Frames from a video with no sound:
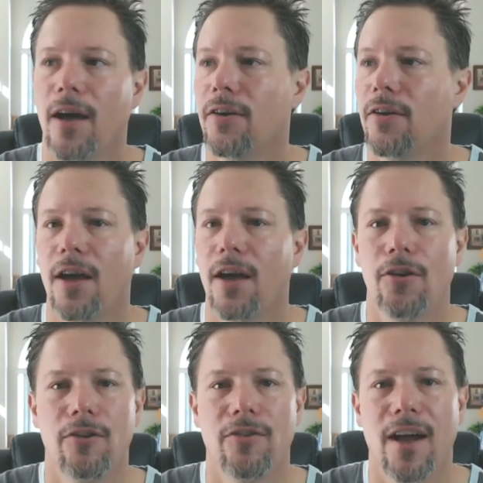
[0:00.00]
I, I
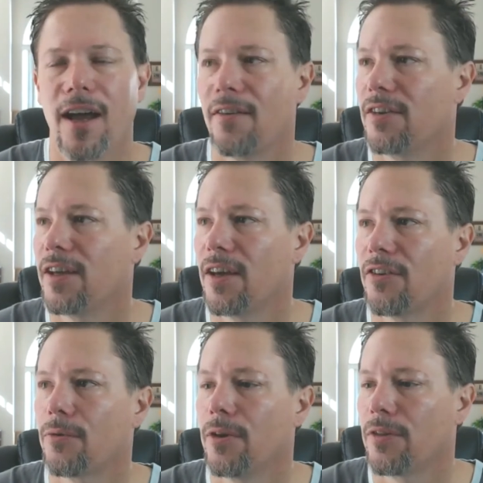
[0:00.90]
know if I have a
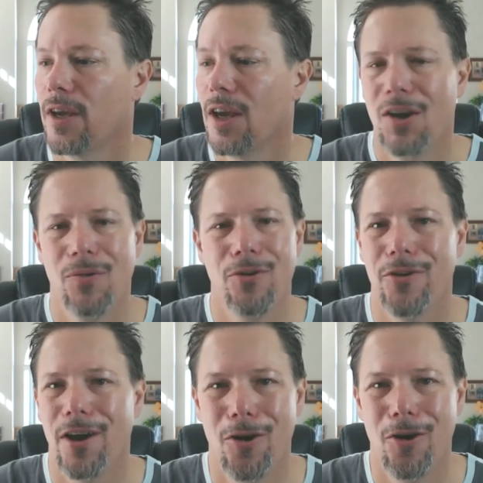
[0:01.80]
desk with, whether
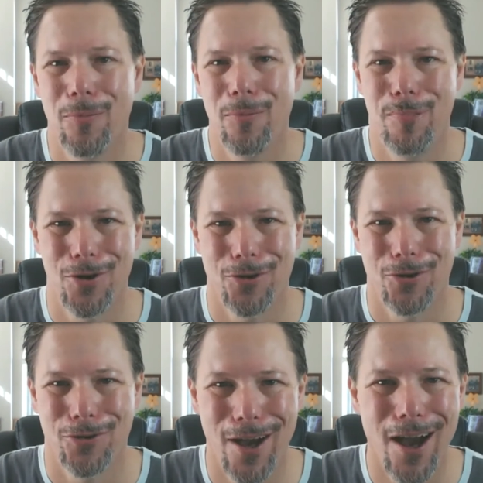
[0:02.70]
I open the books
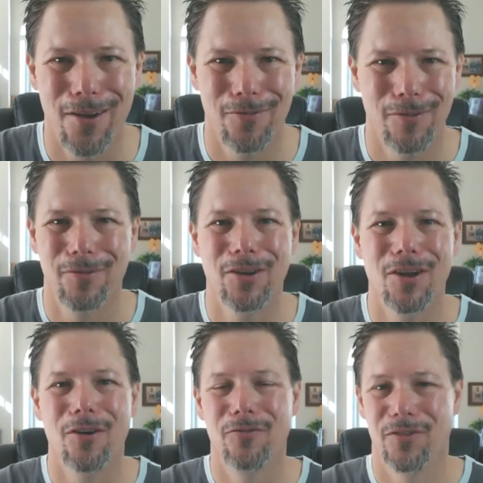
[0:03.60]
or not, you
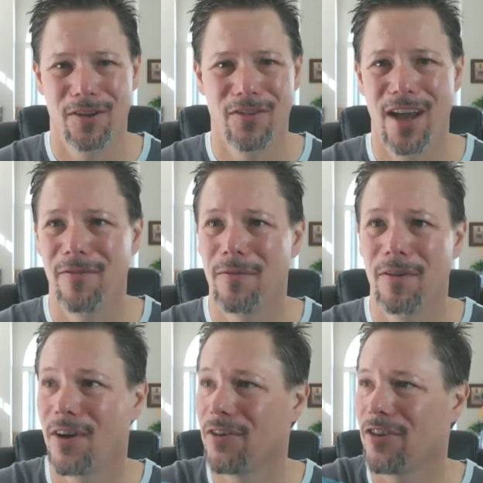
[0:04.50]
know, if I have,
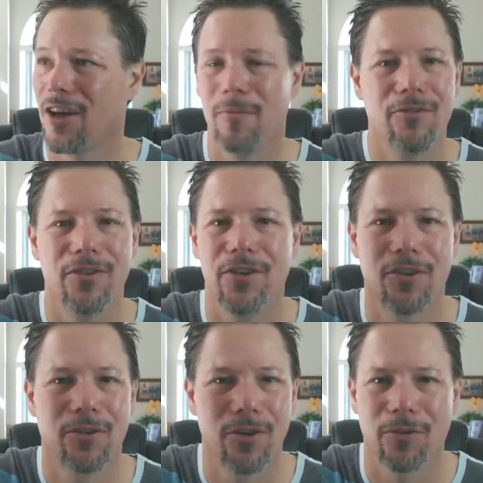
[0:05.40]
if I saw my
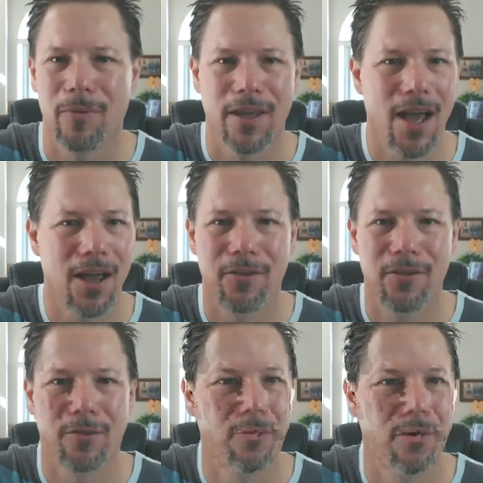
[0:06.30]
physics books, my
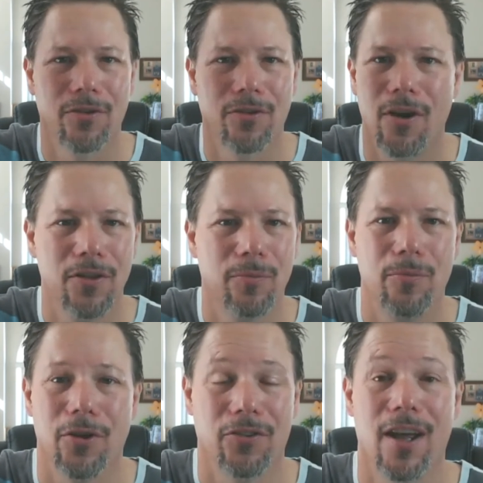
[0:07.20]
calculus books, all these
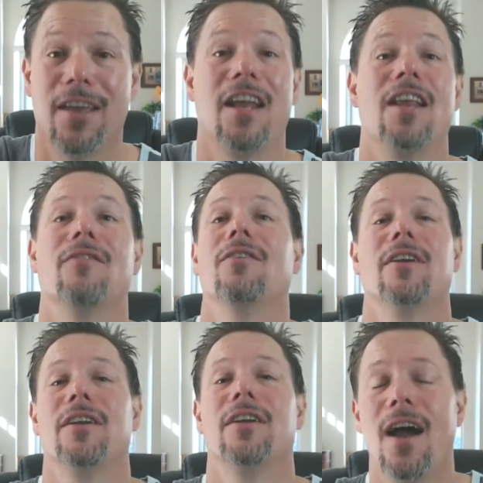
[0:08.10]
books that I can't even
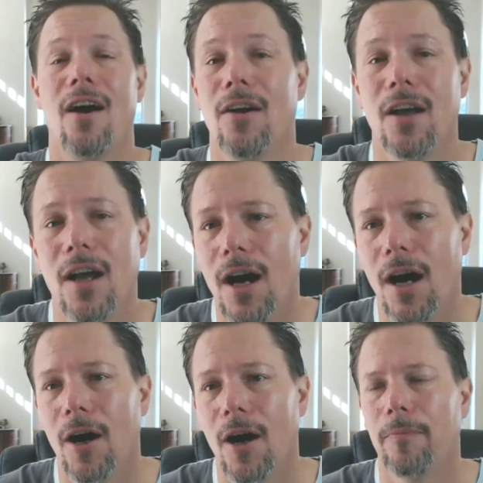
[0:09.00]
read now,
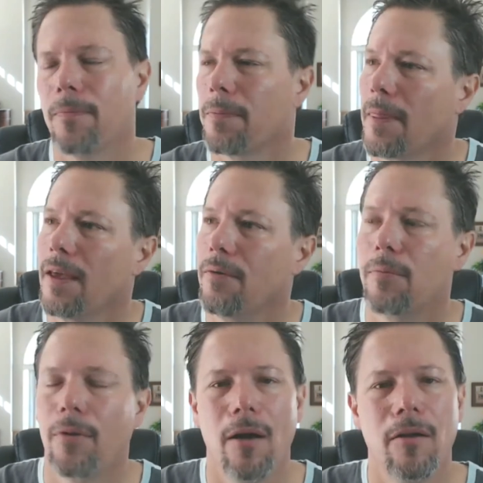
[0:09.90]
Um, it
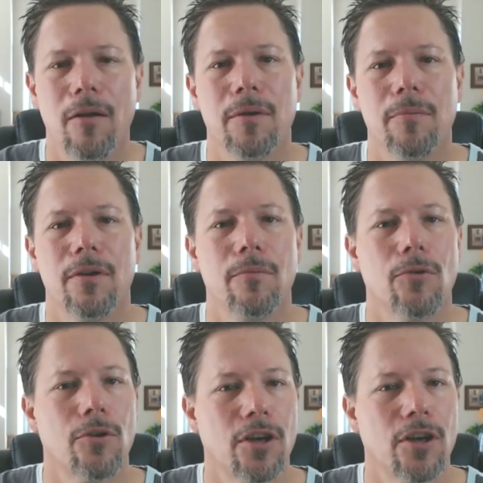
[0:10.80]
would probably be
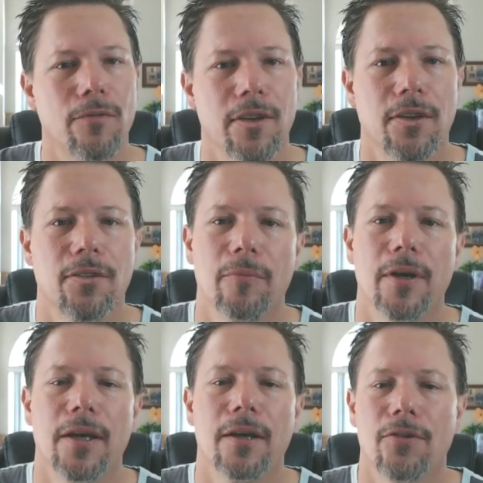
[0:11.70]
more comforting to
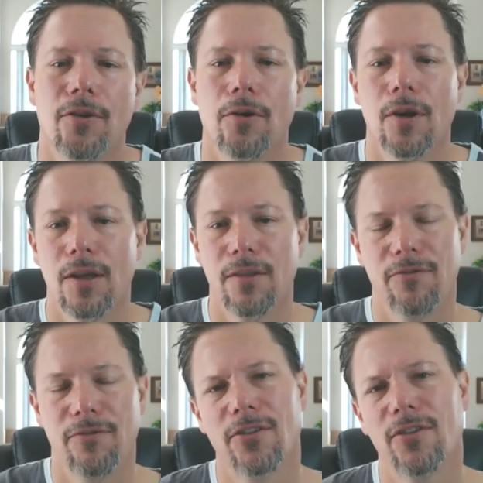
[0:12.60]
me. So
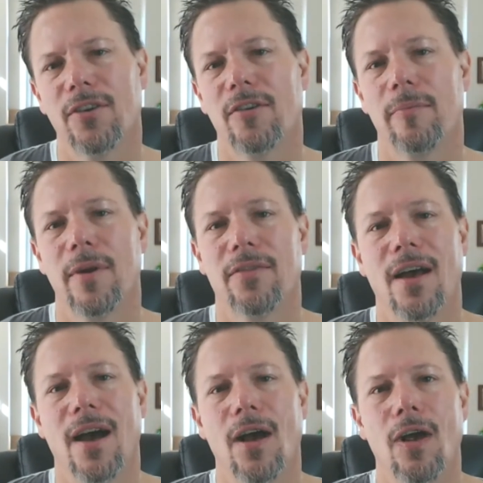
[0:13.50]
function is about
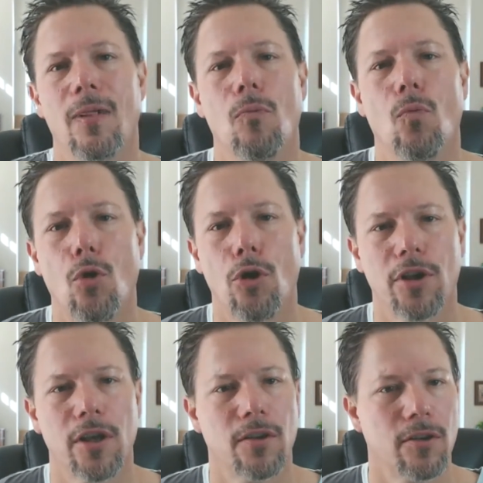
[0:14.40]
that home
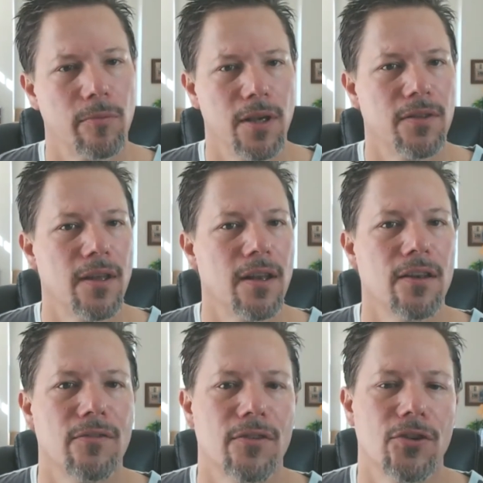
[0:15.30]
working to meet that
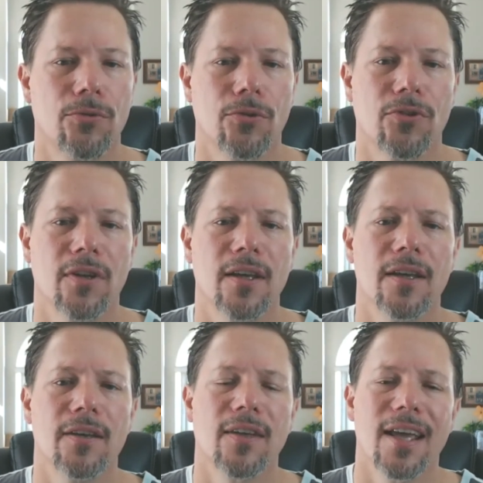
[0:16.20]
individual's needs.